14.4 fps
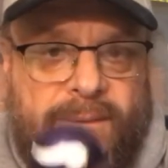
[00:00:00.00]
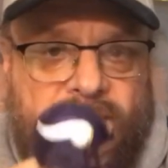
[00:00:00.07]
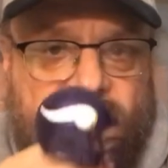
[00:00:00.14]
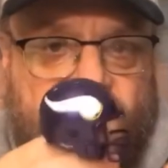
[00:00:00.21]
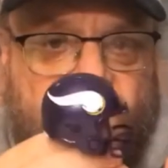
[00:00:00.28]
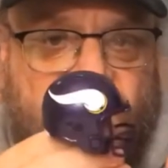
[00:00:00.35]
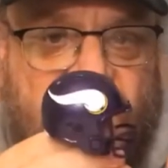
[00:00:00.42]

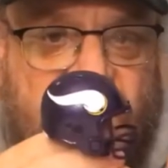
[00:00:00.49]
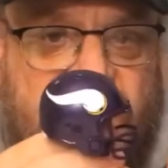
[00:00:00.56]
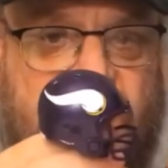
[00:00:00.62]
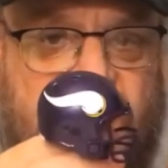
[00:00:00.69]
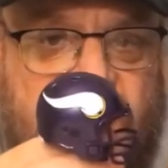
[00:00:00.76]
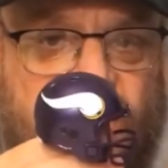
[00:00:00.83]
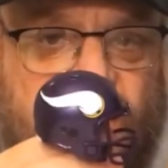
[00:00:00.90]

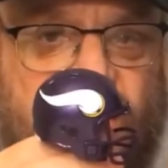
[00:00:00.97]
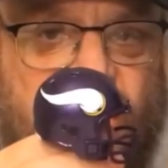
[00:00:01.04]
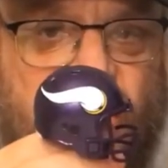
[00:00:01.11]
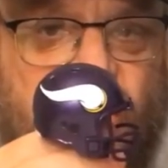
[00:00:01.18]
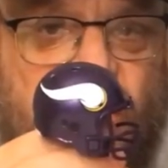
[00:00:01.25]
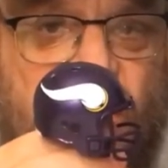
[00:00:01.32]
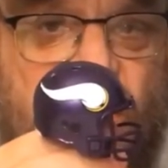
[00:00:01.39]
Vikings and the
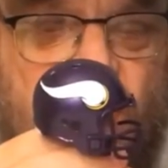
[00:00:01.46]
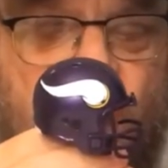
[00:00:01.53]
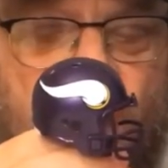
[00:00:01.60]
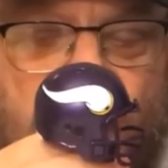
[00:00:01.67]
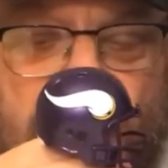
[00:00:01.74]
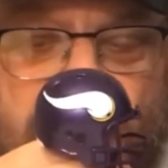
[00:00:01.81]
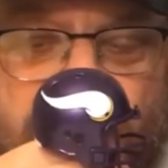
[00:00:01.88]

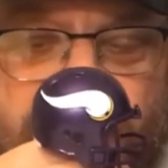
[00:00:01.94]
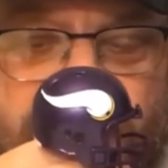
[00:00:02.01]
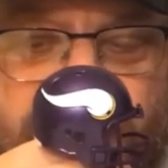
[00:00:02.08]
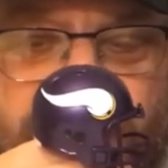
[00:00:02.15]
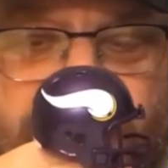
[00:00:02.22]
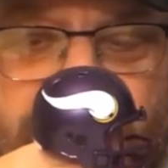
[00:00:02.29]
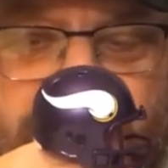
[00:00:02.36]

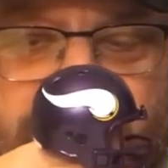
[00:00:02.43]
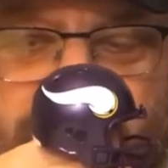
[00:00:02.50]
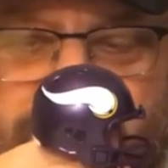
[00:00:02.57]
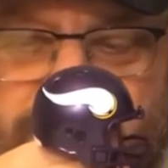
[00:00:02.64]
Seahawks.